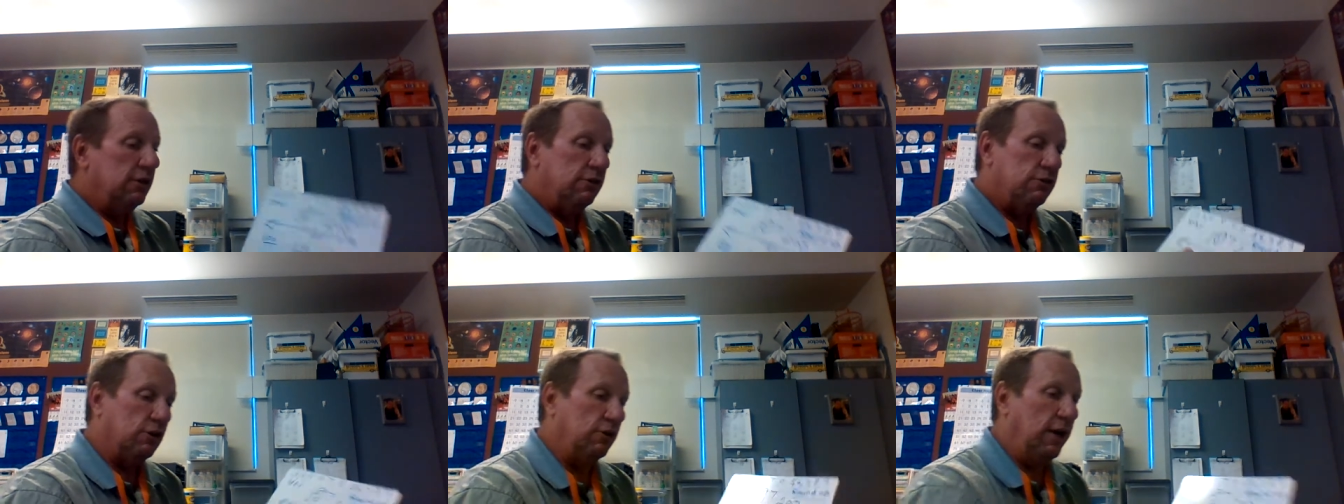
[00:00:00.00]

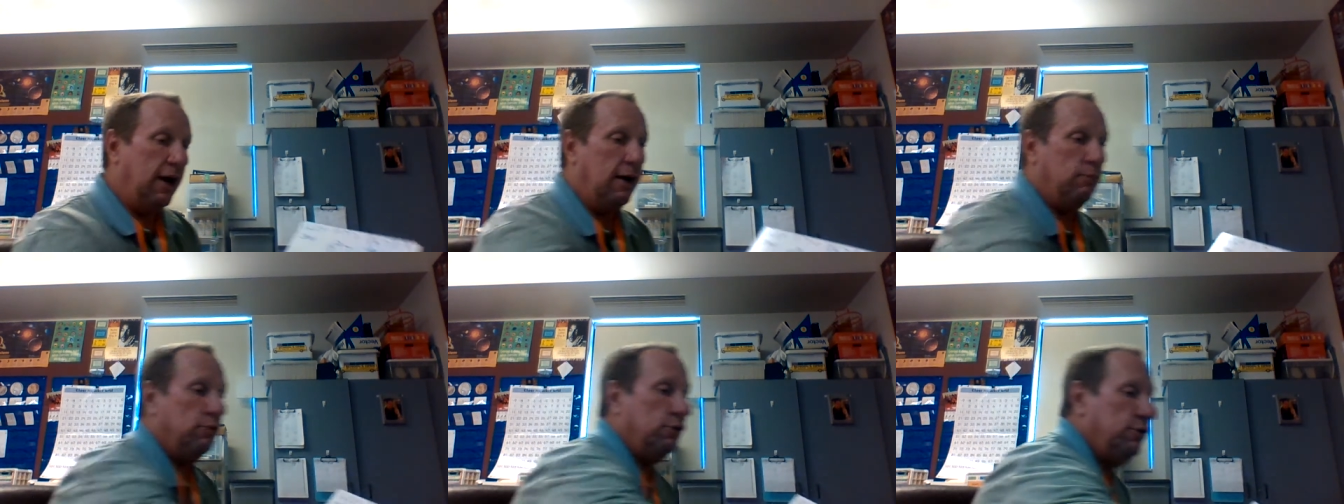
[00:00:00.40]
So now
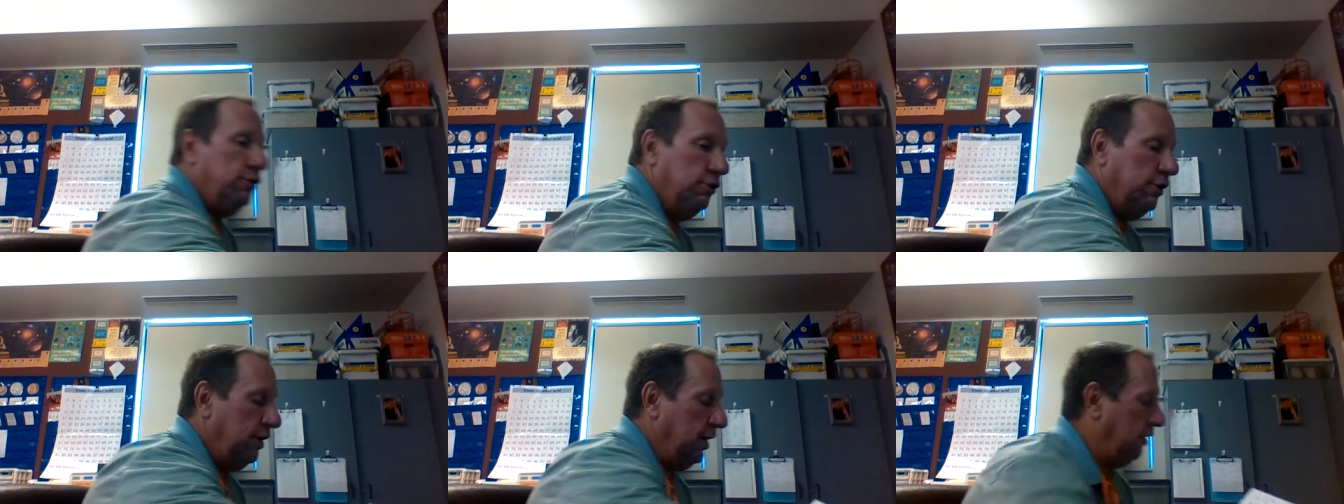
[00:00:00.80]
I'm going to
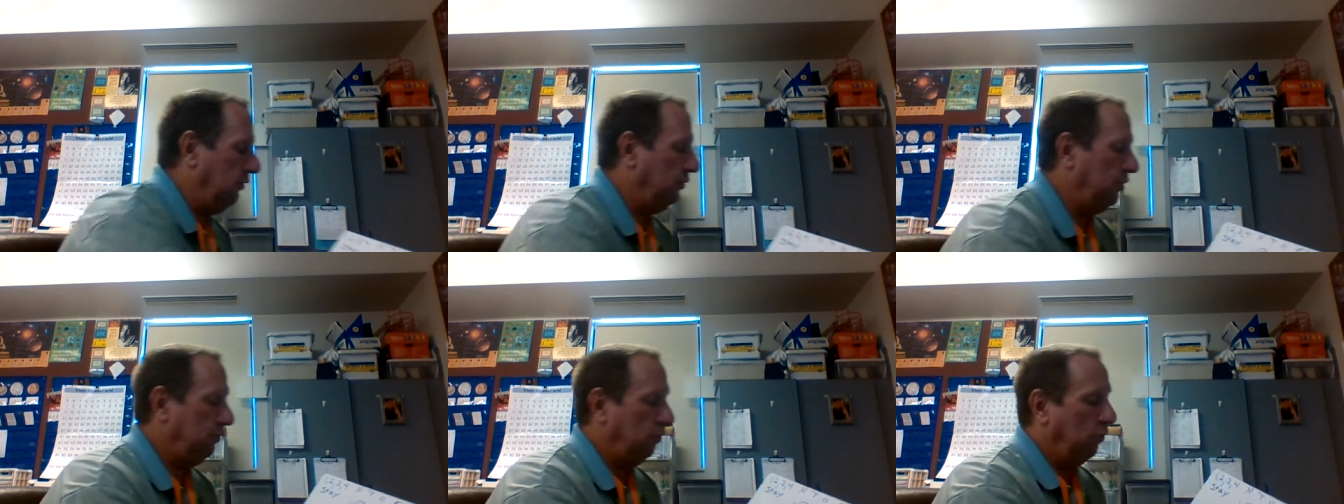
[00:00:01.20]
do another
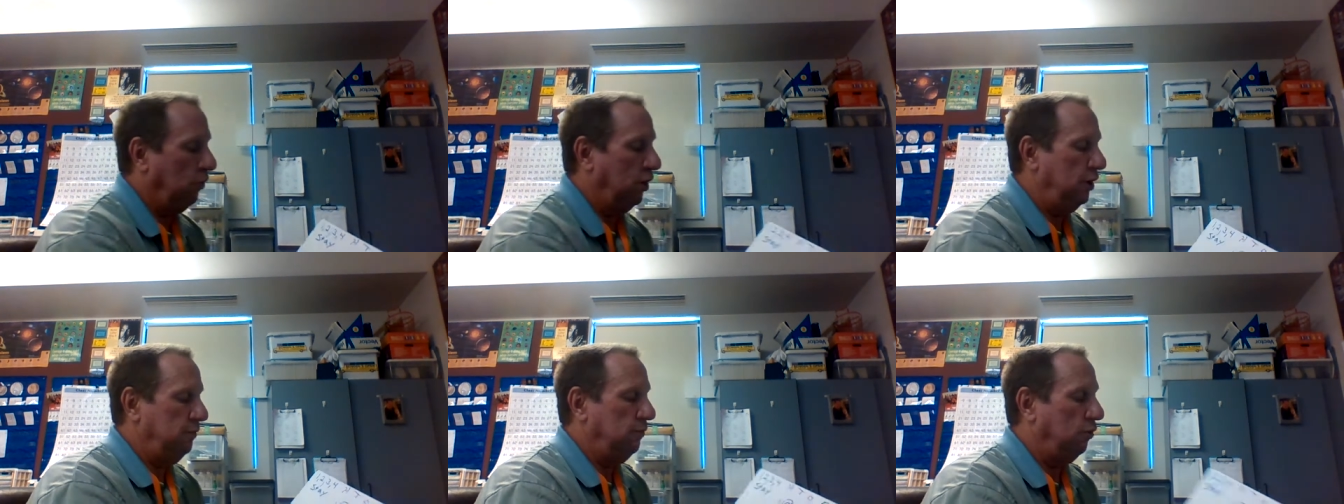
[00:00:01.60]
one,
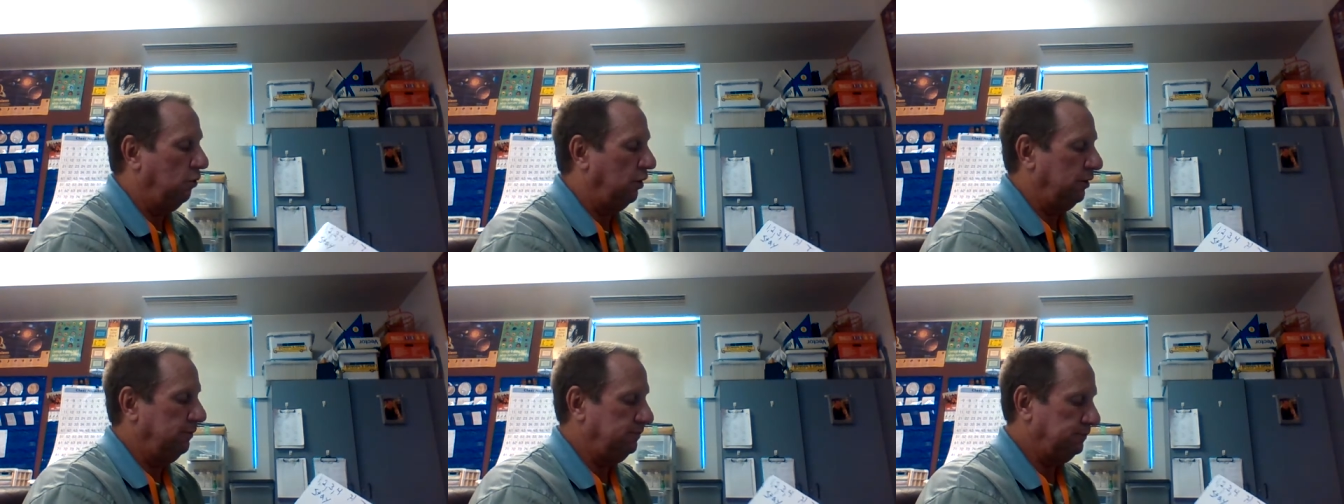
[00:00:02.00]
one
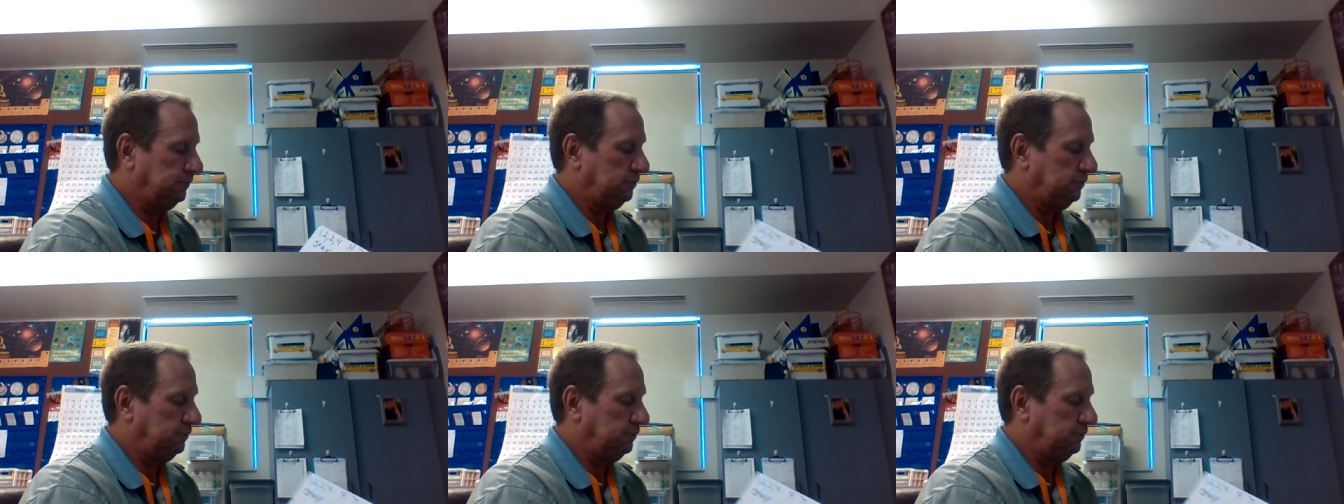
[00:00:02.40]
more.